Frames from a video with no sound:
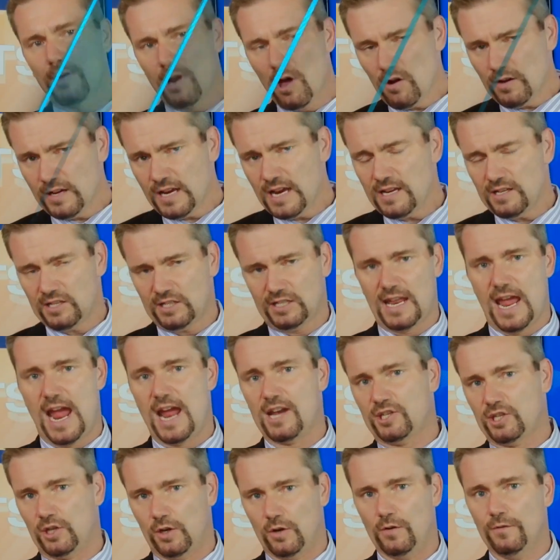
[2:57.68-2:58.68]
blocking
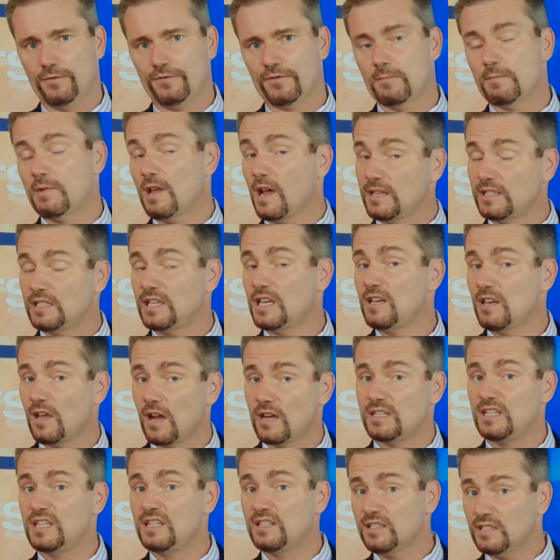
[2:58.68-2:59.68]
statute from
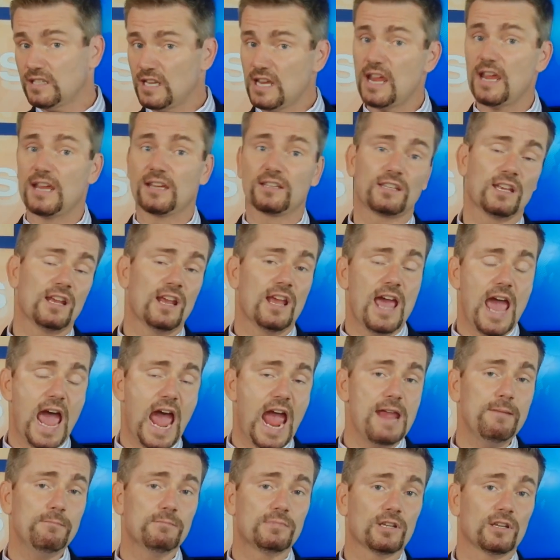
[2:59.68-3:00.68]
1996
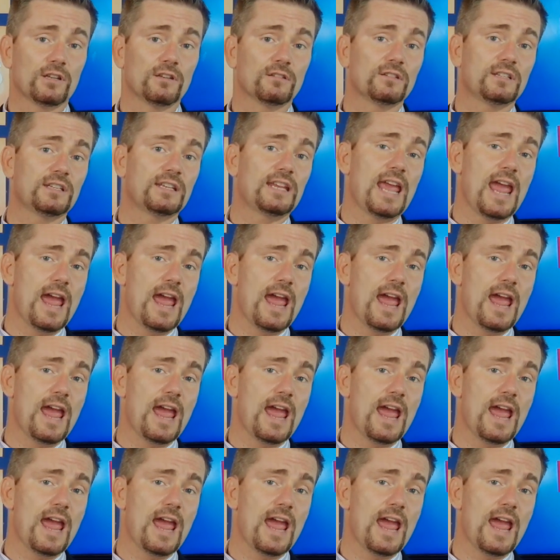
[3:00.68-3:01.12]
aimed at